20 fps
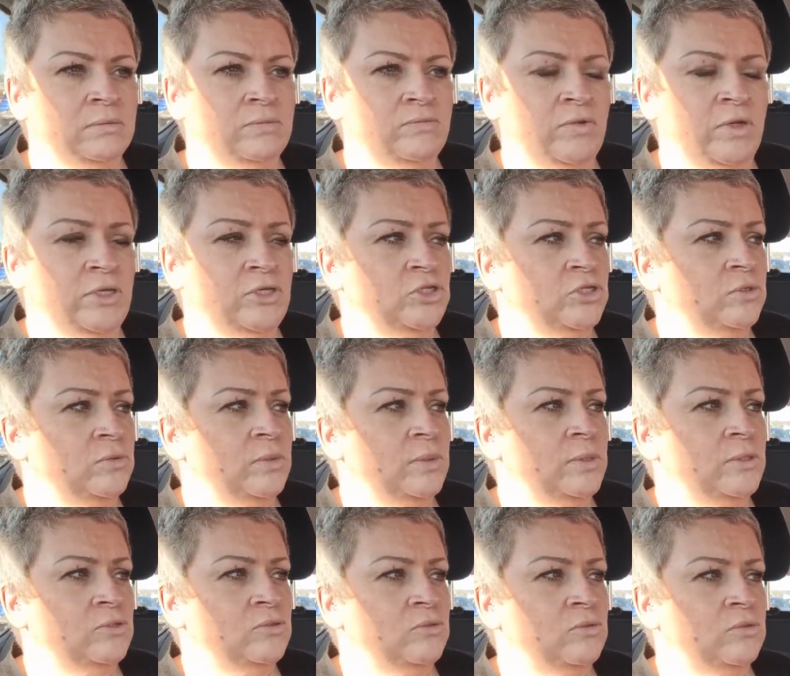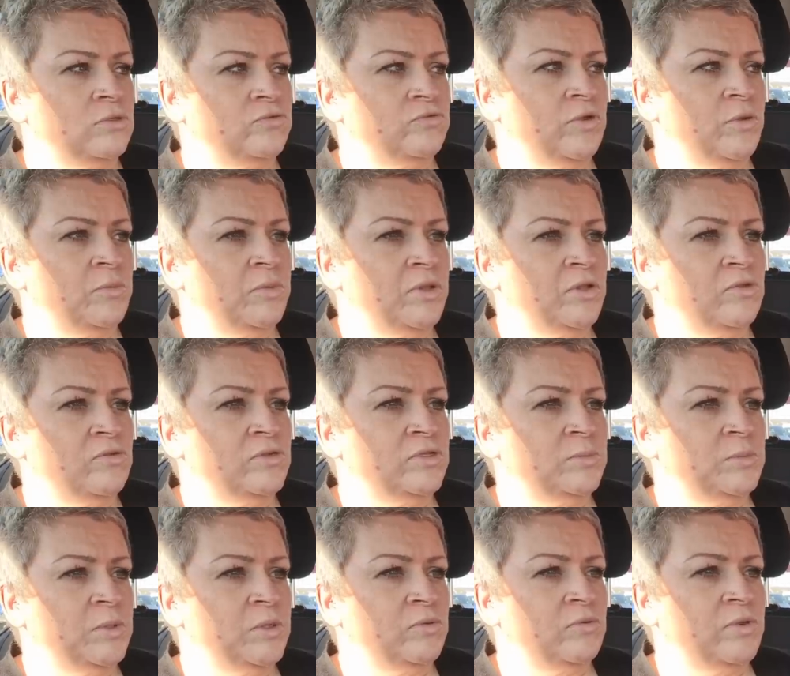Right as you go in the door, it's right by the
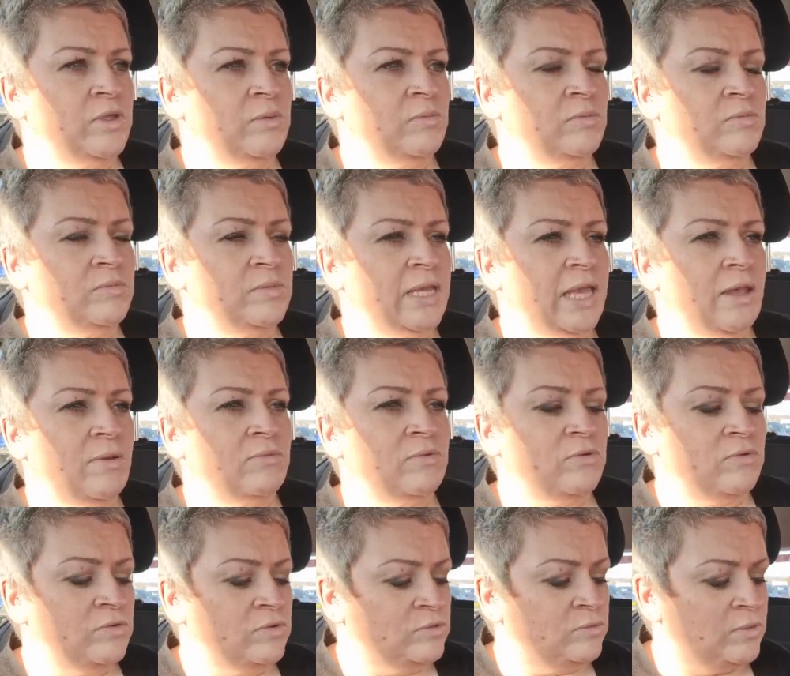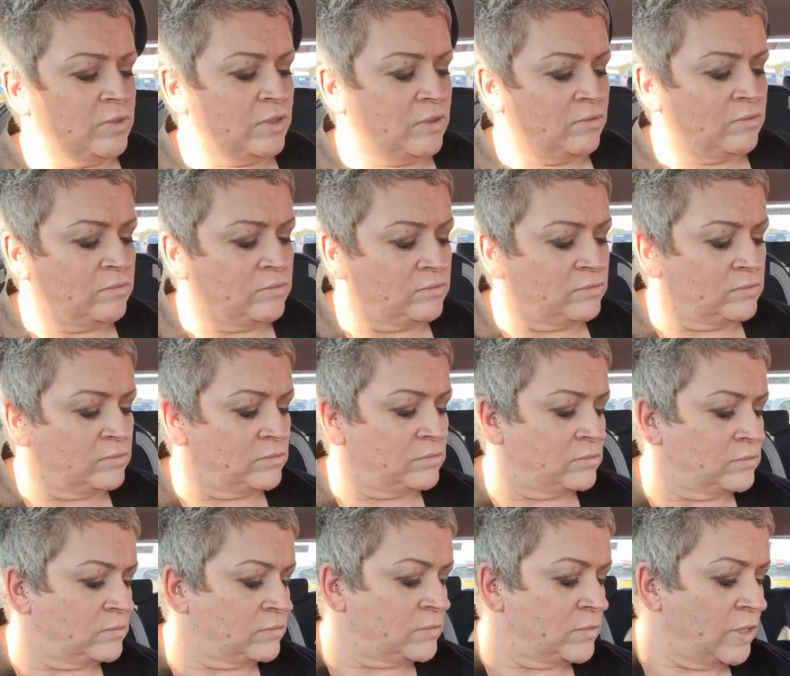Krispy Kreme counter as well.
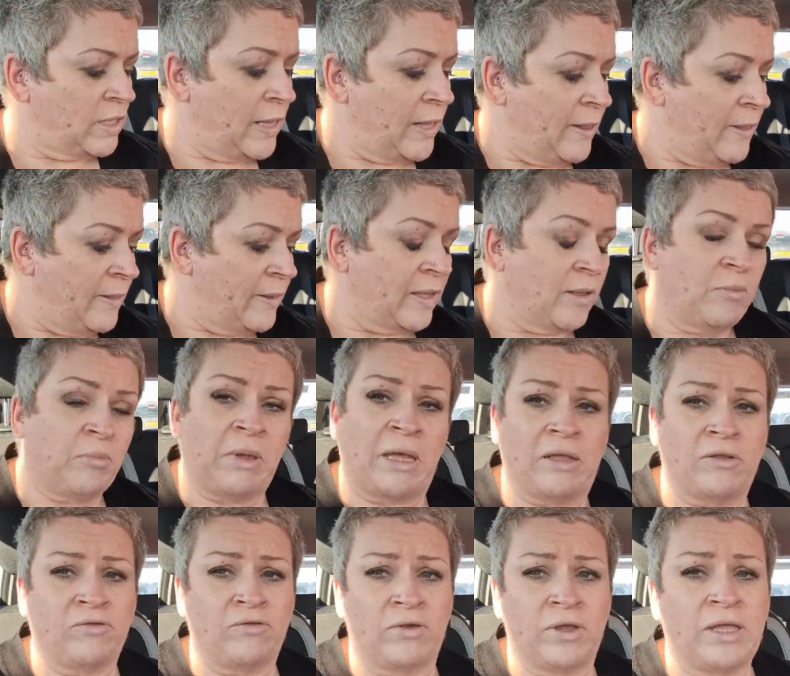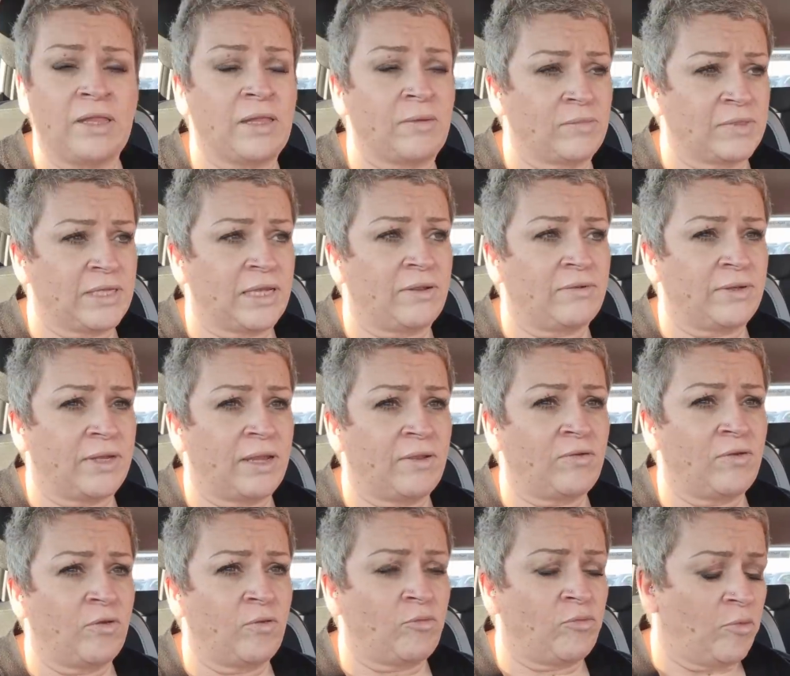We'll bang three of them down now,
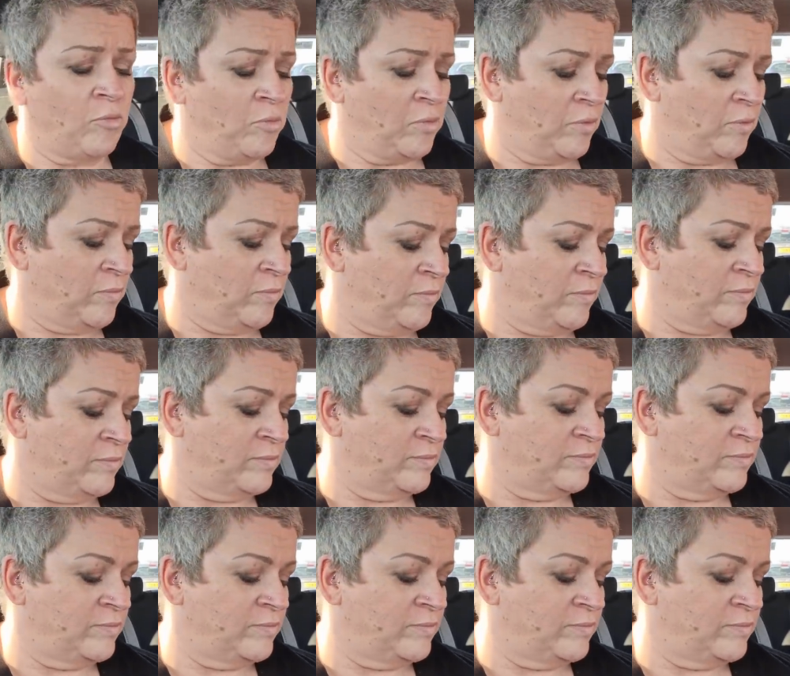no problem.